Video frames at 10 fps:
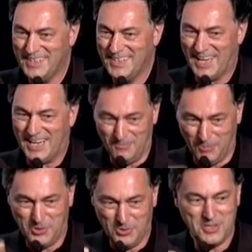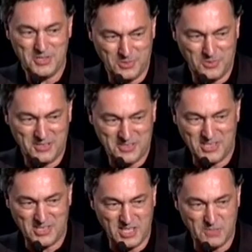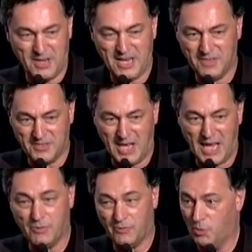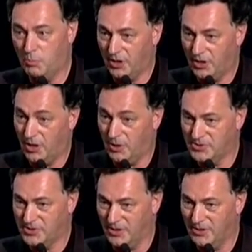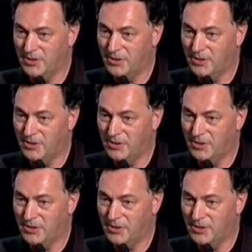Right? What Google is doing essentially is playing this game of open and closed, you know,